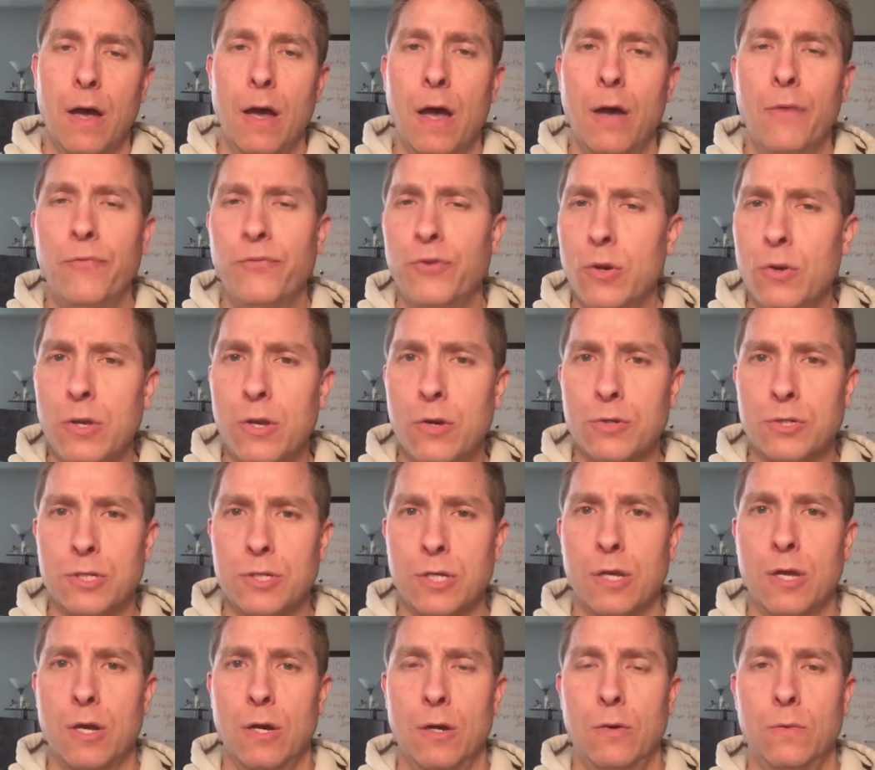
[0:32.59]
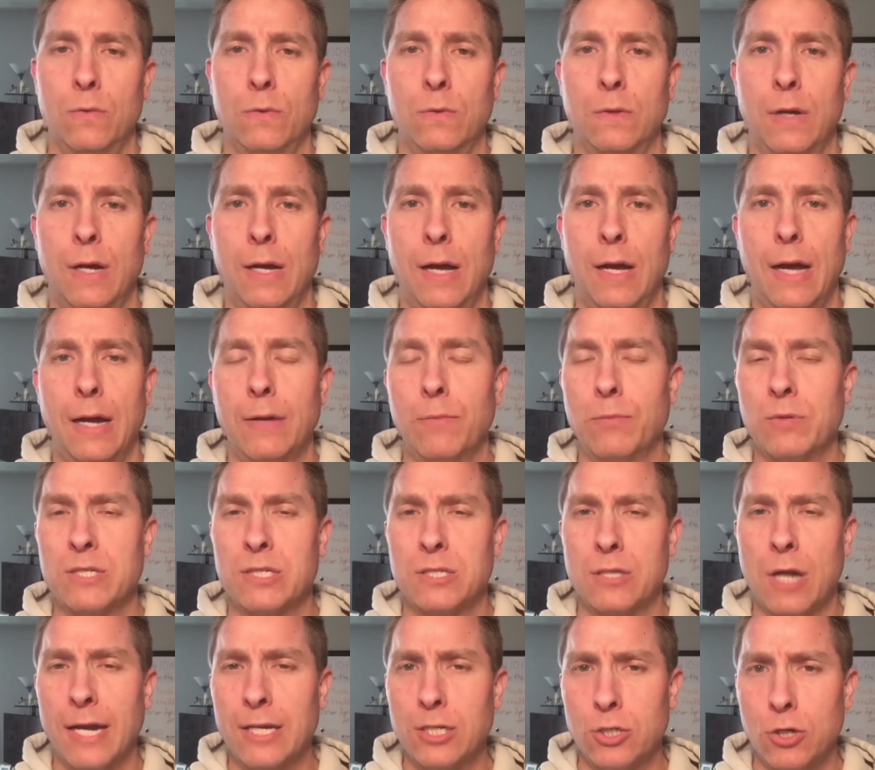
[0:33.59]
A few years ago, I
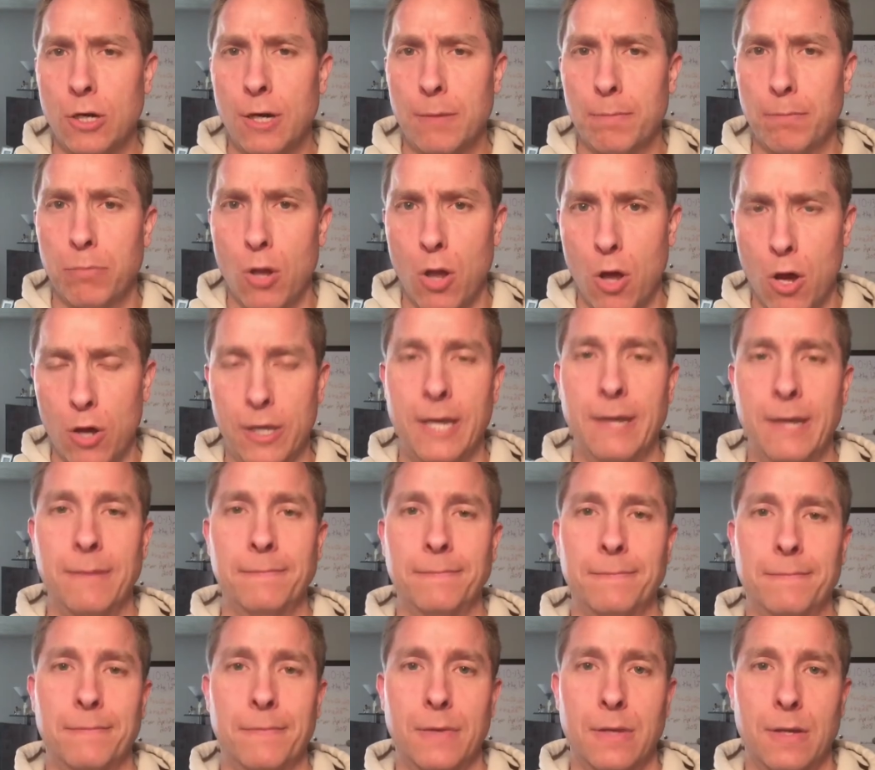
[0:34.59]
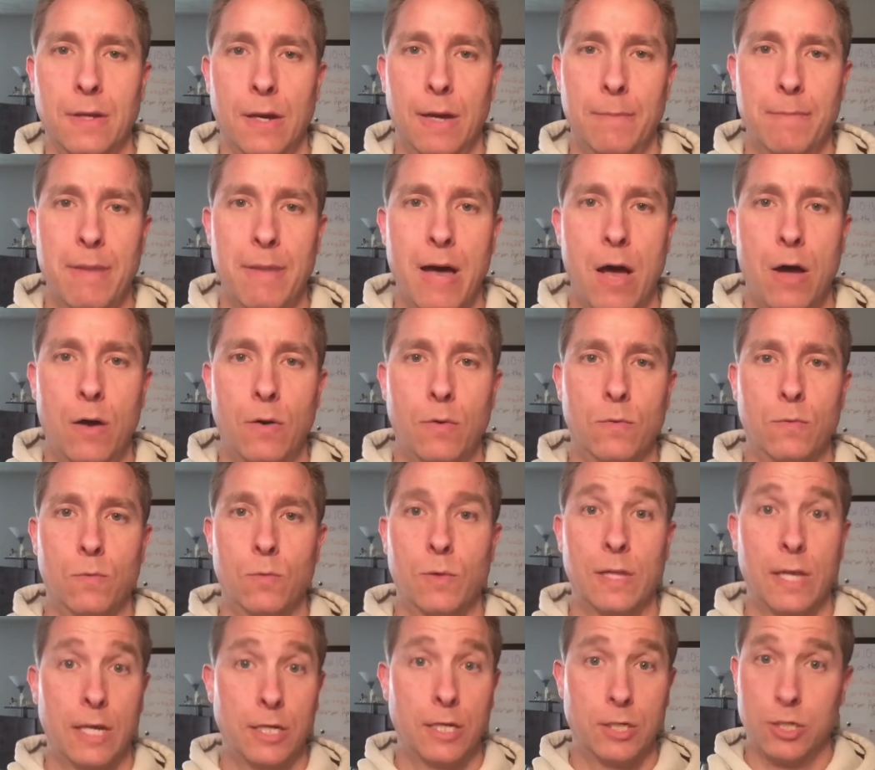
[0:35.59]
started blogging about
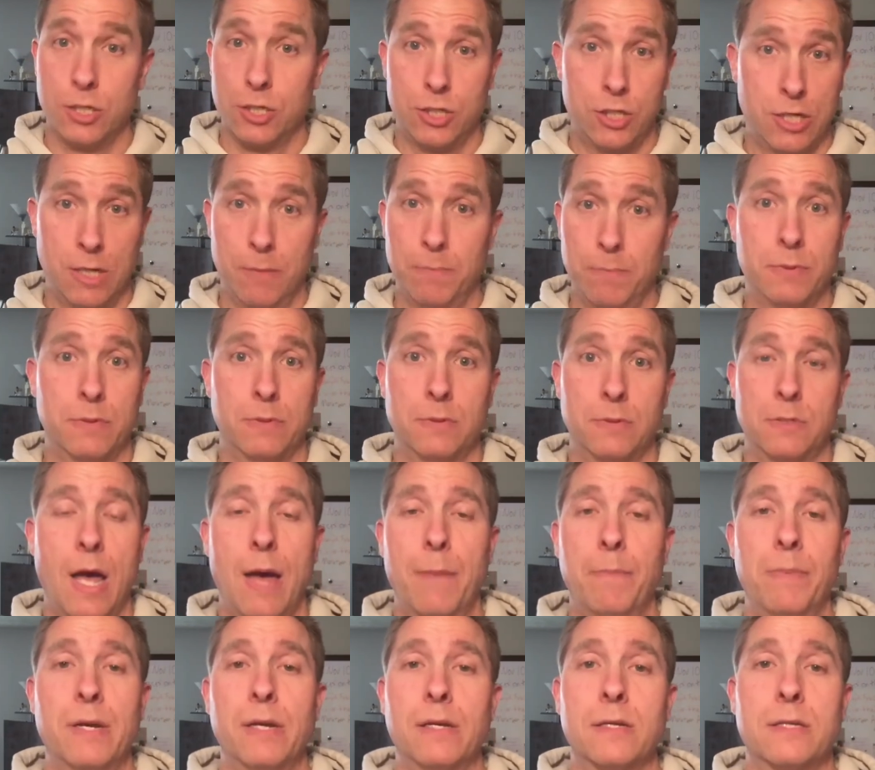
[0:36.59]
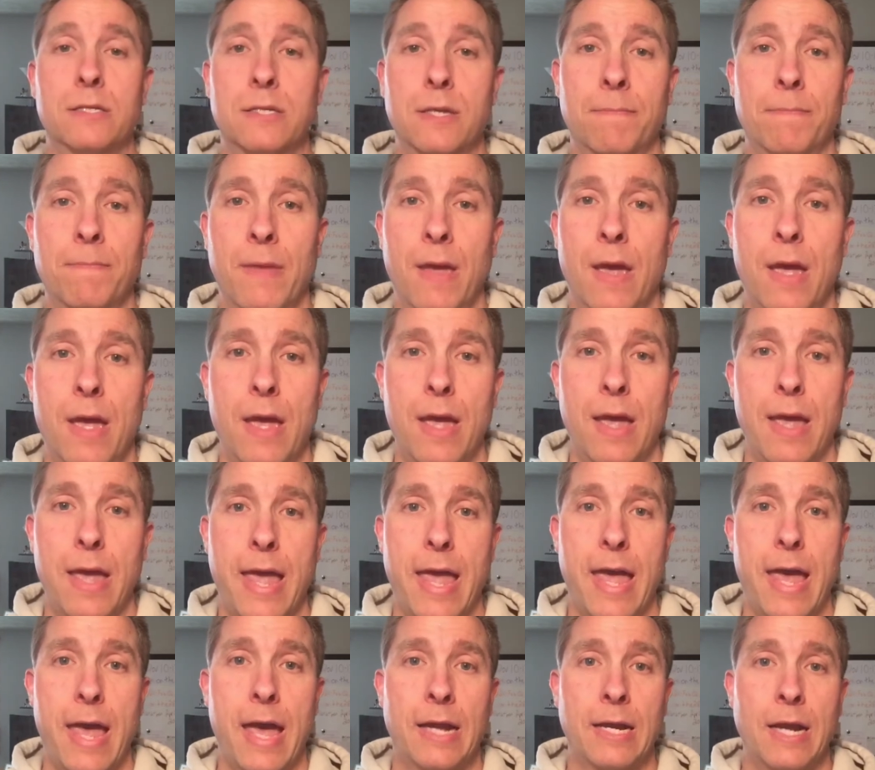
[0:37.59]
relationship topics,
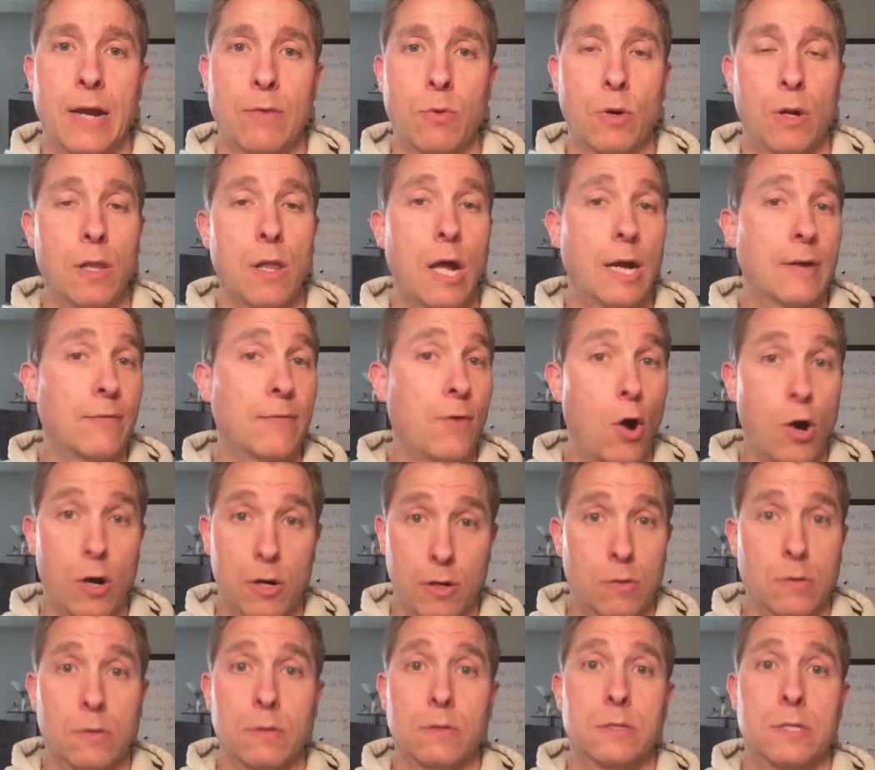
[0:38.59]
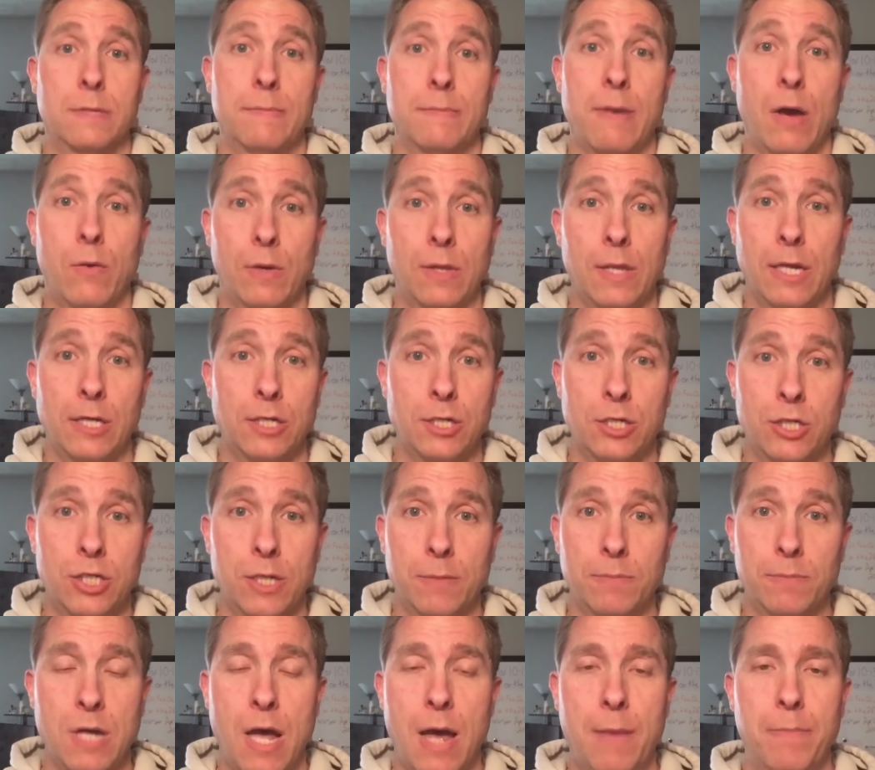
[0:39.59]
and I wrote a lot of articles about
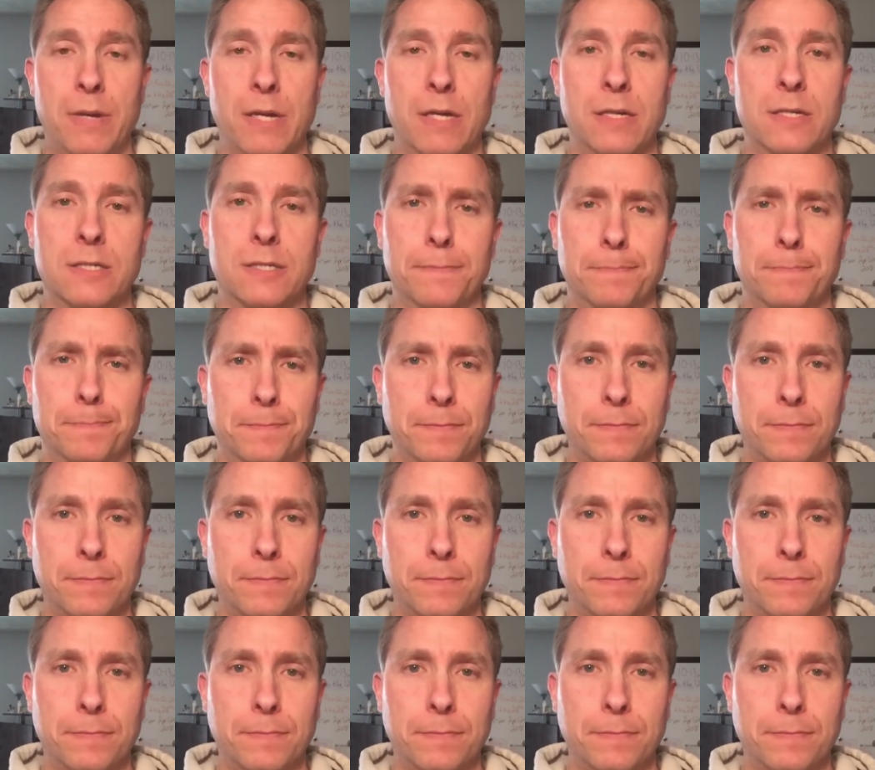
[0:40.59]
relationship topics